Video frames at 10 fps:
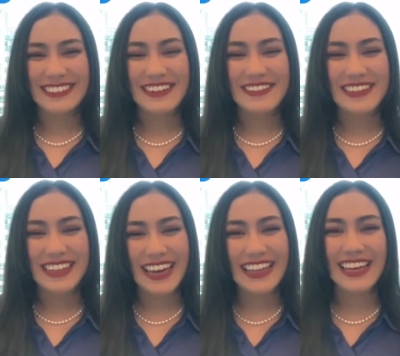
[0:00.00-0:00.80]

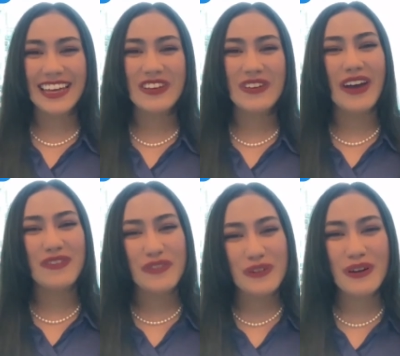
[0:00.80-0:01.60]
Okay, thank you
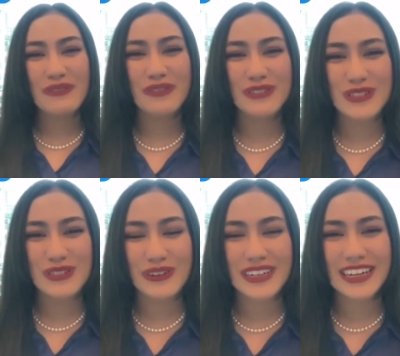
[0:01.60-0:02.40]
everyone for
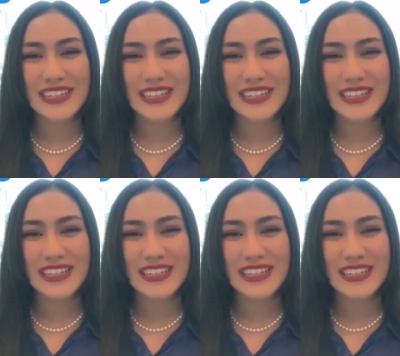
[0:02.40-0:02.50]
joining